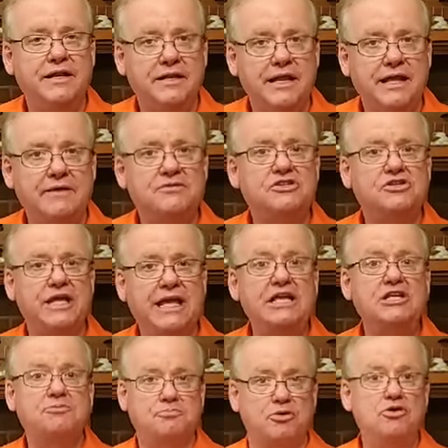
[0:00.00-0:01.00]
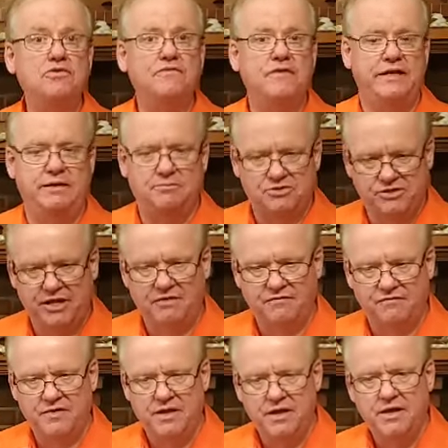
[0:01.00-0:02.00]
He's proven Himself
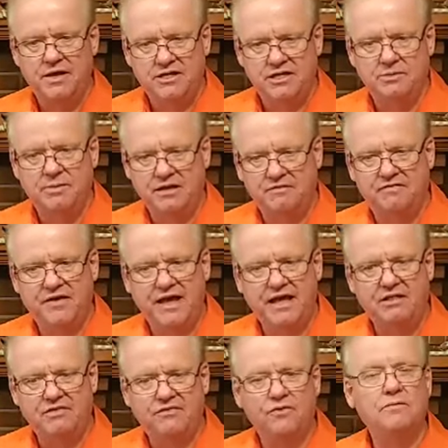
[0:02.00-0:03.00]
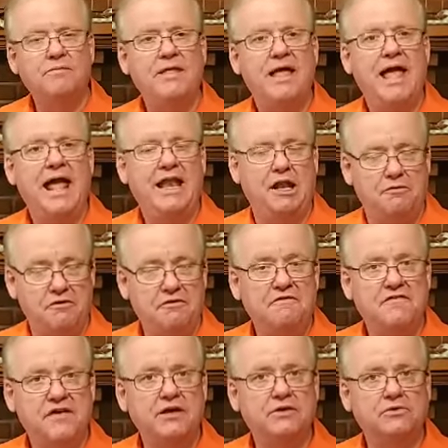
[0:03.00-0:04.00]
to be faithful, and He
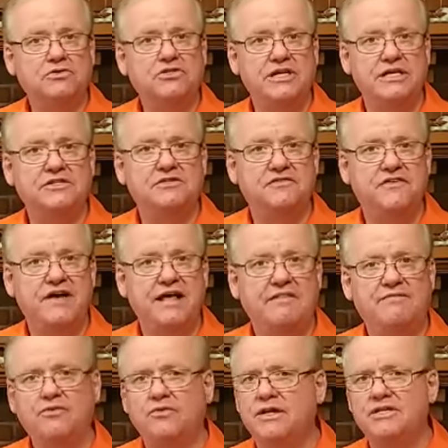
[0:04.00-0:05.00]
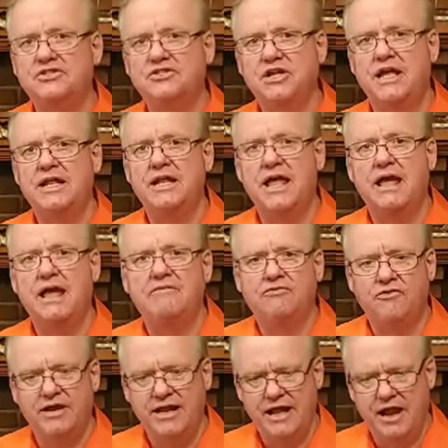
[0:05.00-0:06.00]
reveals His faithfulness in
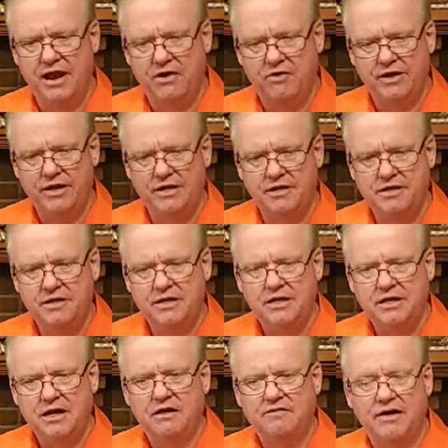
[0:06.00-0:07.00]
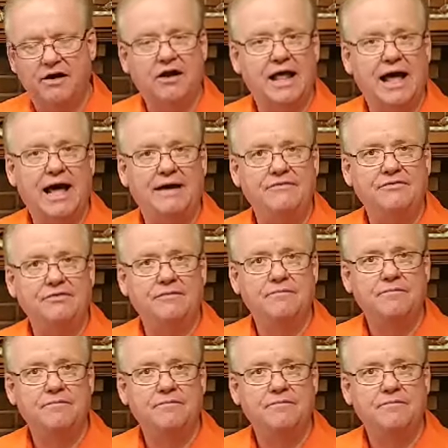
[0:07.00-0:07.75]
every area of our lives.